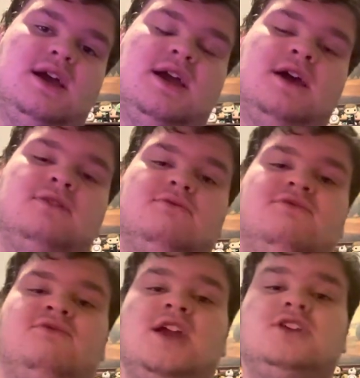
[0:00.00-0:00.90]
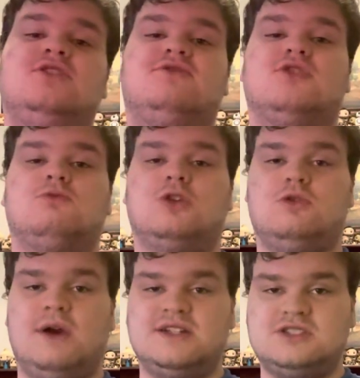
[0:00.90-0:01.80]
And thank you for the
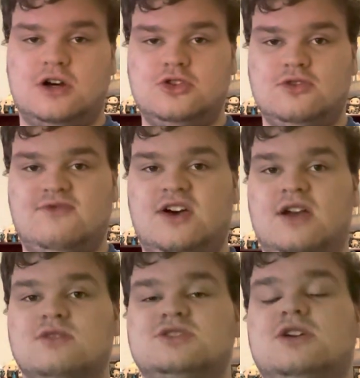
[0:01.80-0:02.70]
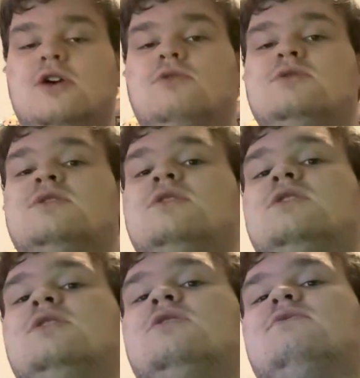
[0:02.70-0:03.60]
request, Hunter Firestone,
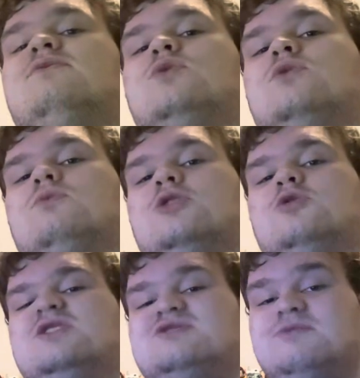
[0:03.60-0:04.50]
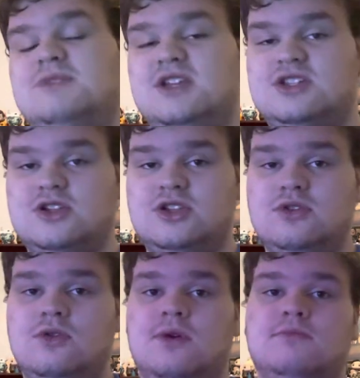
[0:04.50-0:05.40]
for requesting me to
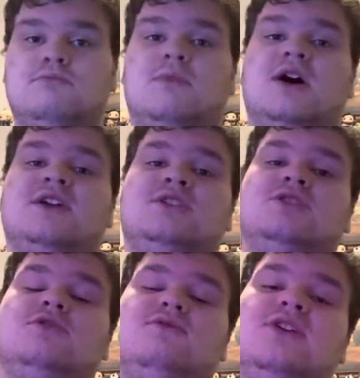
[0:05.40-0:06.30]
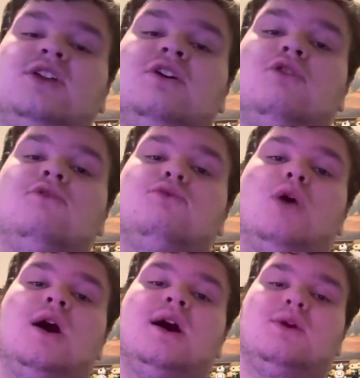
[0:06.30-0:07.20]
do my new video of
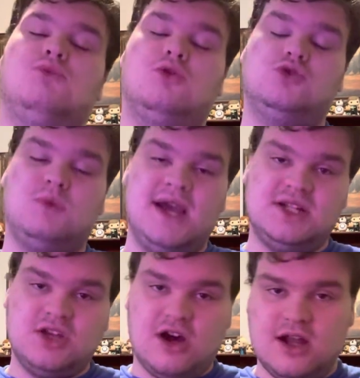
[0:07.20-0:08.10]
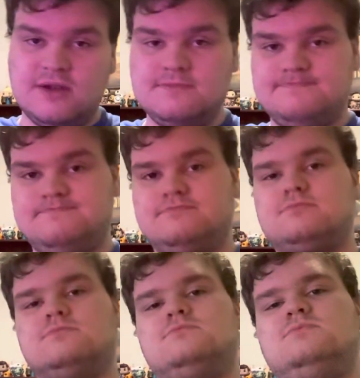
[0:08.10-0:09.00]
why I won't rant on.
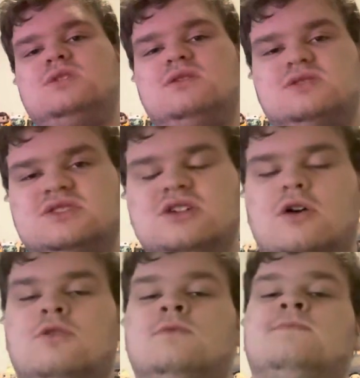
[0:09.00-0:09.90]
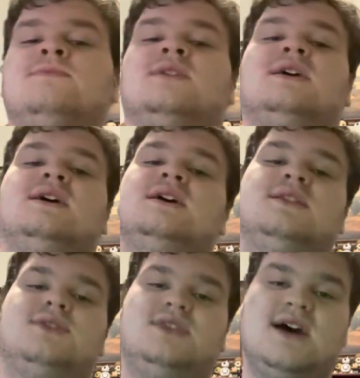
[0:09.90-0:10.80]
So,
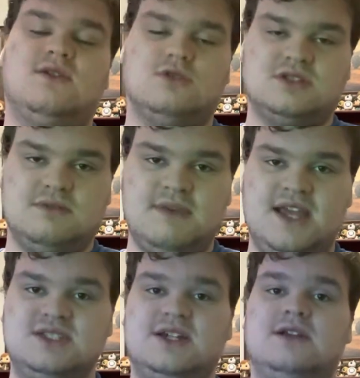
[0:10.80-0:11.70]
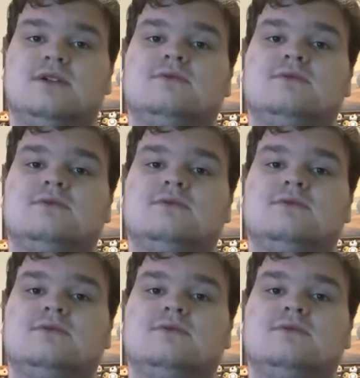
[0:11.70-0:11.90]
that looks amazing.